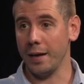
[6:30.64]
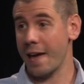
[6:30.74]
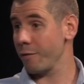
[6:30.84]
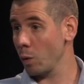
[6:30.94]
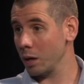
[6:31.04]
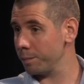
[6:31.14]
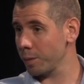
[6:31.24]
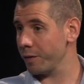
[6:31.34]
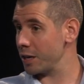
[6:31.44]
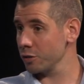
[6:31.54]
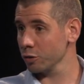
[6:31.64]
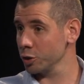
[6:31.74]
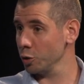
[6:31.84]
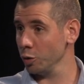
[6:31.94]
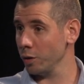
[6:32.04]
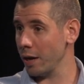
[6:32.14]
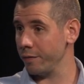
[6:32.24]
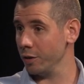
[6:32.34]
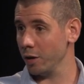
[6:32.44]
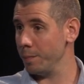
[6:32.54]
everyone, professionals who have
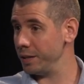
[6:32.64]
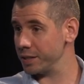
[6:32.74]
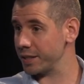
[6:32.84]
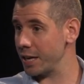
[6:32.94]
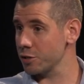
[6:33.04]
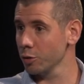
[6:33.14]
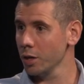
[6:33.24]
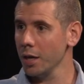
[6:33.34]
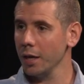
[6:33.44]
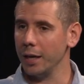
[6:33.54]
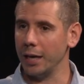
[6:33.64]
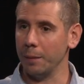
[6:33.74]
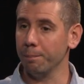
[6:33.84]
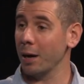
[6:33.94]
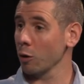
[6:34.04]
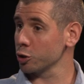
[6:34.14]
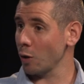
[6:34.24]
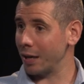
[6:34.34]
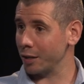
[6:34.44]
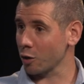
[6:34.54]
a busy schedule, but also
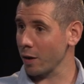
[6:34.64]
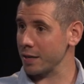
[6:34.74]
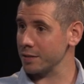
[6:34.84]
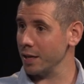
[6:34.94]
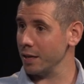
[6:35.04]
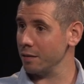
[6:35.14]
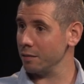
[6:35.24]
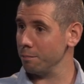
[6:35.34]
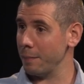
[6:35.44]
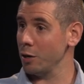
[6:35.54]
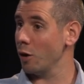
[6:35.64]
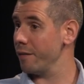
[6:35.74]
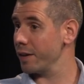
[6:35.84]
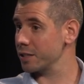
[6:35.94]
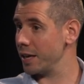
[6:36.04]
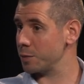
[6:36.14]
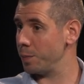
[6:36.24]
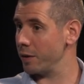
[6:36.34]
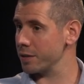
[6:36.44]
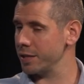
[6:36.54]
undergrads that may not have
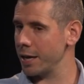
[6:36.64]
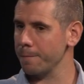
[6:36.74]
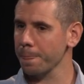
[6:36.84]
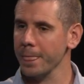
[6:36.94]
experienced that.